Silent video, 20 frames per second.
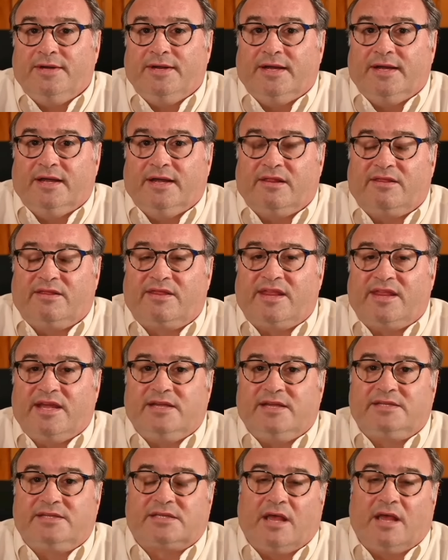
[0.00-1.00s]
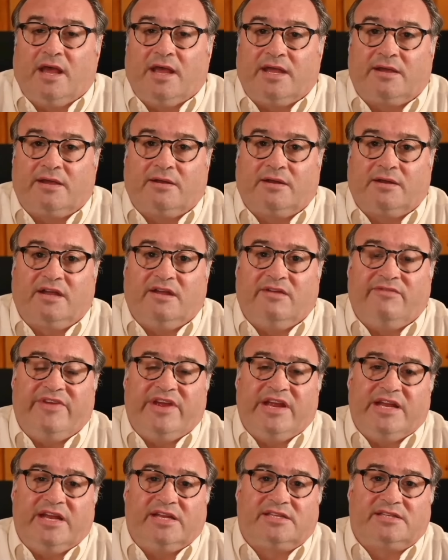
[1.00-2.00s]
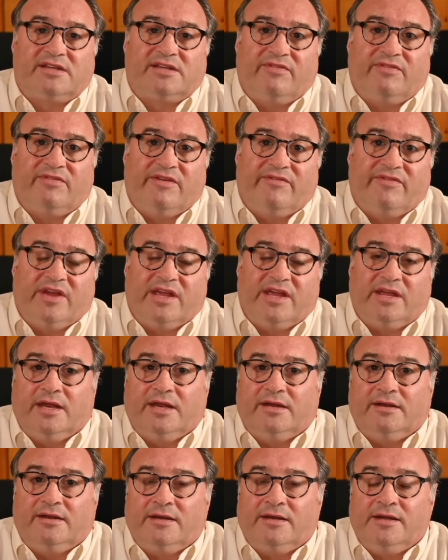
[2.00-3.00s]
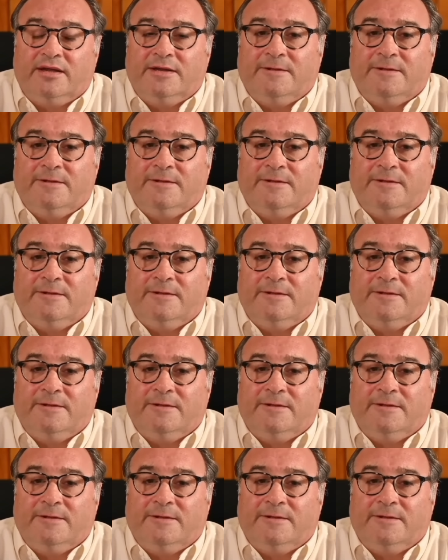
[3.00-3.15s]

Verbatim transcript: uh, things like convenience of living and